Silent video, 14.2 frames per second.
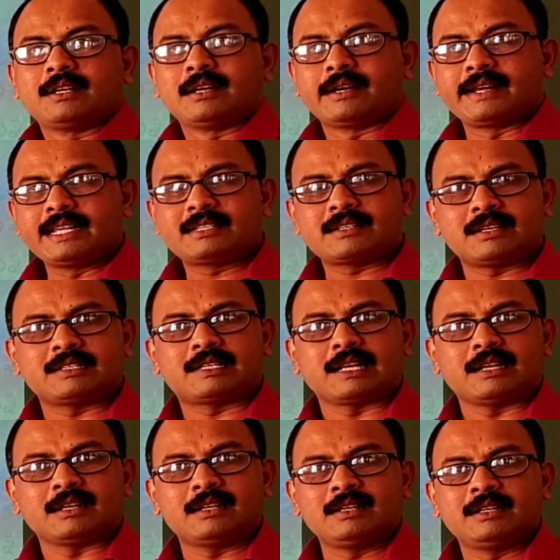
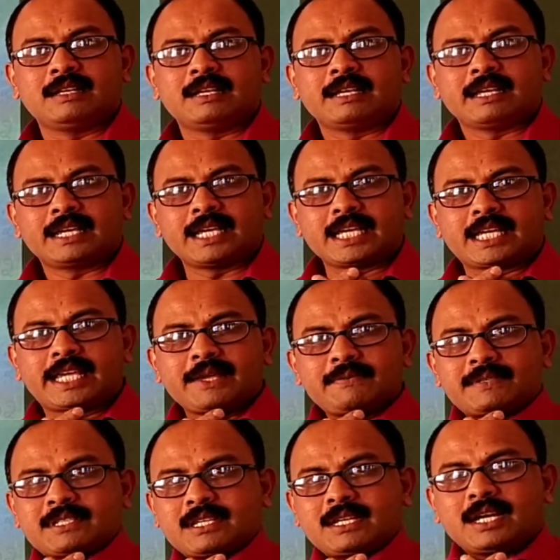Aristotle, he
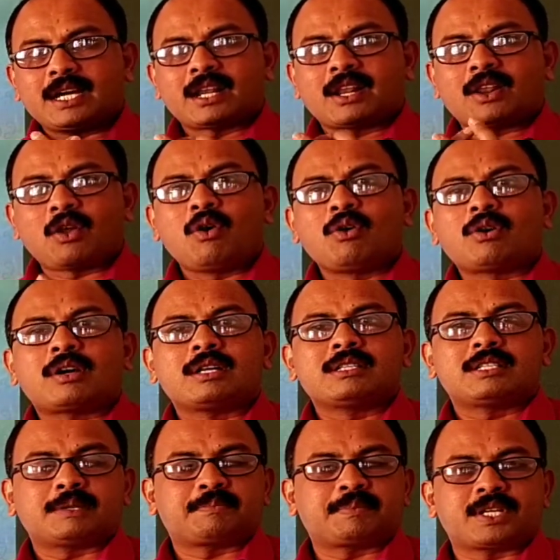gives a wrong
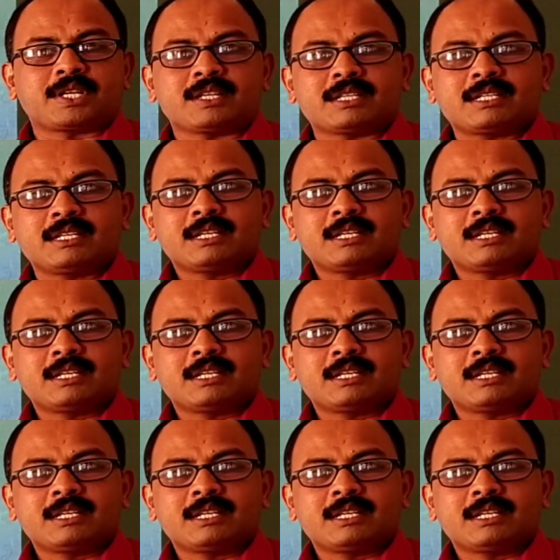conception,